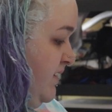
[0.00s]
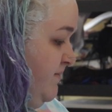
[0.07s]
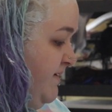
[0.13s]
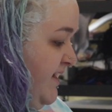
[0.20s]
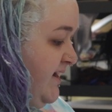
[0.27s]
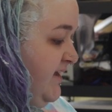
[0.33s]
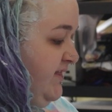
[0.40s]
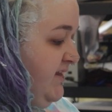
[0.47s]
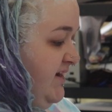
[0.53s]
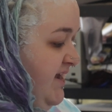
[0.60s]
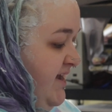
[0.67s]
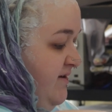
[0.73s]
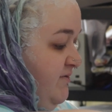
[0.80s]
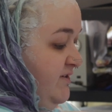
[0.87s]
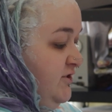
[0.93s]
way back in the
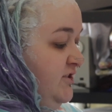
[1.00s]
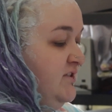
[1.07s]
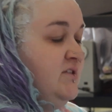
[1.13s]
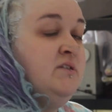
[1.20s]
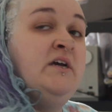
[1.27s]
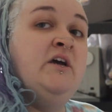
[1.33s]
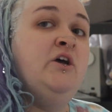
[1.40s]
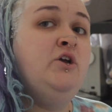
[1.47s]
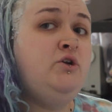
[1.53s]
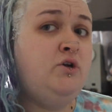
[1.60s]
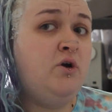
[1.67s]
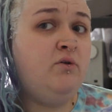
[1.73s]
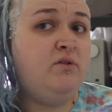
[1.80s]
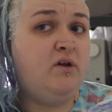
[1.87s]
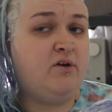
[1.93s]
day, which is
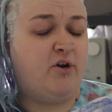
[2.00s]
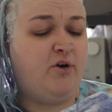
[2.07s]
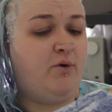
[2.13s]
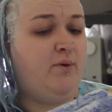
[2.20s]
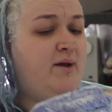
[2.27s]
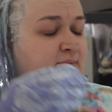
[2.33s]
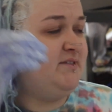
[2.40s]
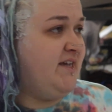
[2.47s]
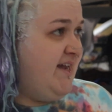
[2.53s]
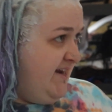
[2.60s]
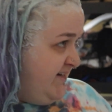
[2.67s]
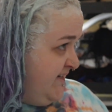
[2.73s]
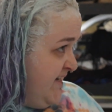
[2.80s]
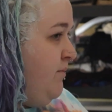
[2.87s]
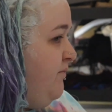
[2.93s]
no longer a
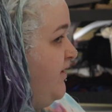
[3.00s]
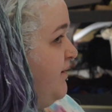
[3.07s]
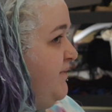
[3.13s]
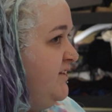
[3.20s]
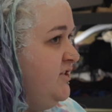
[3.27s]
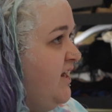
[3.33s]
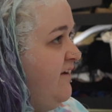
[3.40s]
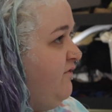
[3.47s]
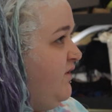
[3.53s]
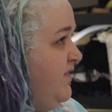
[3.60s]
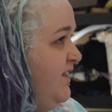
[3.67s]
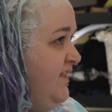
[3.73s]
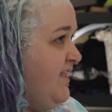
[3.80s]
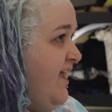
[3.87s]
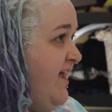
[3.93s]
website, pretty much
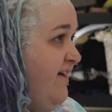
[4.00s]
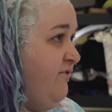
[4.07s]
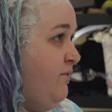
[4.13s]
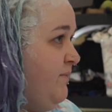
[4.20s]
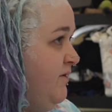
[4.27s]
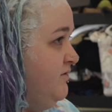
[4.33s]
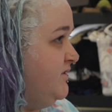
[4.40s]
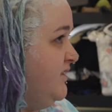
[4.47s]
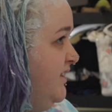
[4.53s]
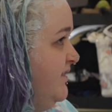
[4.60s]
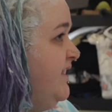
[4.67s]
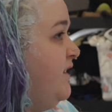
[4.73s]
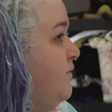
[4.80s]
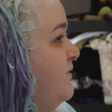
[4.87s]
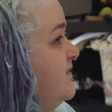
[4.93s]
everything that I ever posted on
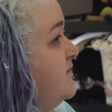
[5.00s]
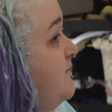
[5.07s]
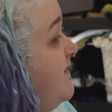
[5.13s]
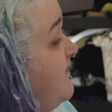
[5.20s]
there was